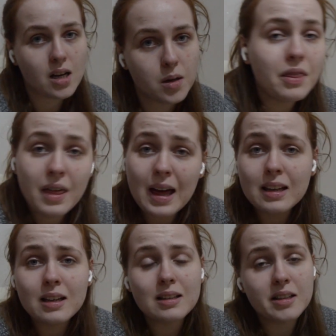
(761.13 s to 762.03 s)
up.
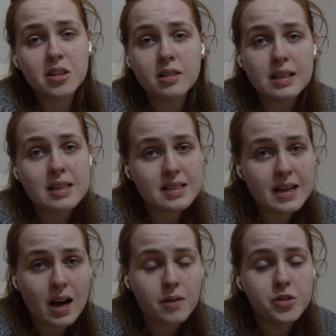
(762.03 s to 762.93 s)
Then literally a day
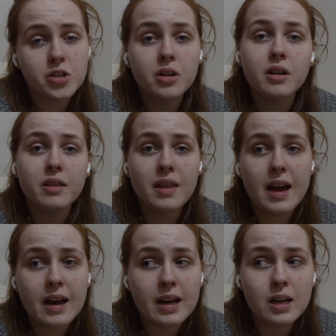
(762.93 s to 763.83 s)
after,
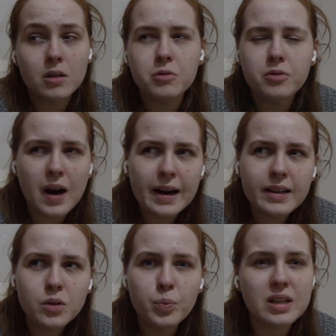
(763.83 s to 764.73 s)
they
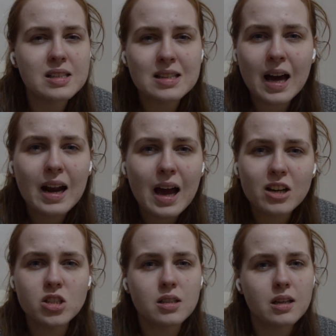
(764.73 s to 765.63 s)
fight, but it's not
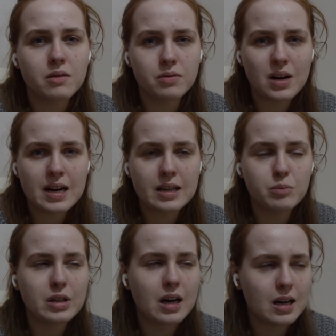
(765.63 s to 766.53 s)
actually a fight
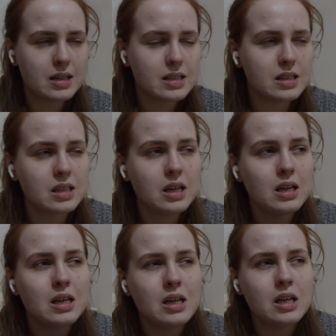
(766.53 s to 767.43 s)
because
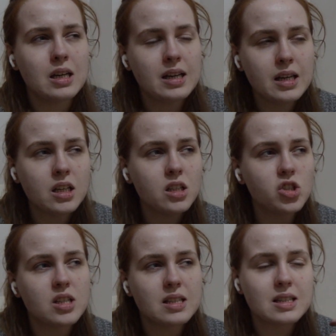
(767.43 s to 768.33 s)
he
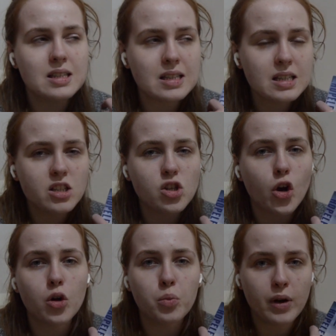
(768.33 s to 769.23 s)
just sees
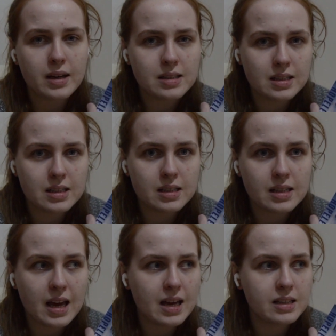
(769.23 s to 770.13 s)
her bracelet
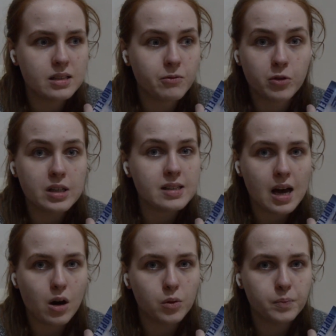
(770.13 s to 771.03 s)
and freaks
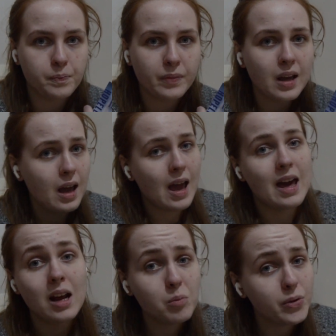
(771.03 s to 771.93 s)
out.
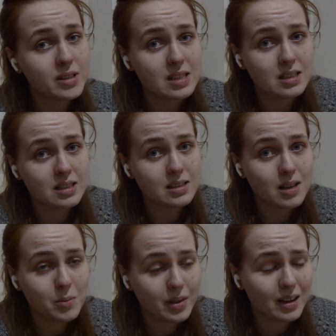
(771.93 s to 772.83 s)
And I'm predicting
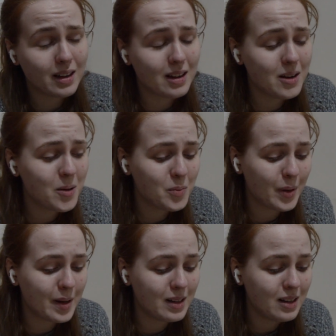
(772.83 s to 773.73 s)
something,
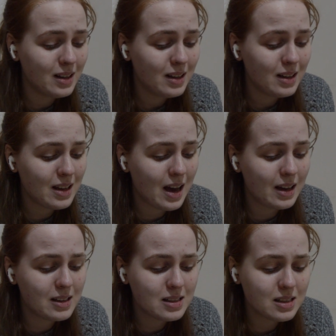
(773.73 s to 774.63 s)
but yeah,
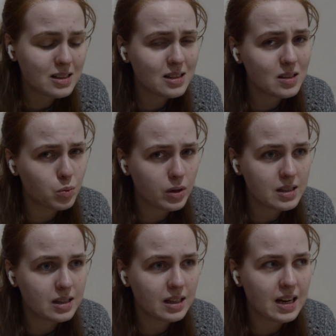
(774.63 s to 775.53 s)
he sees this
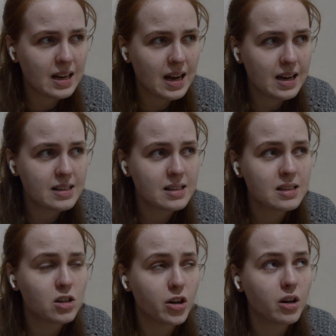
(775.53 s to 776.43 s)
bracelet and
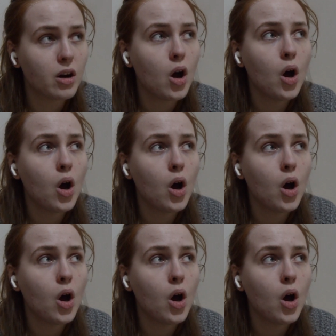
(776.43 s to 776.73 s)
asks her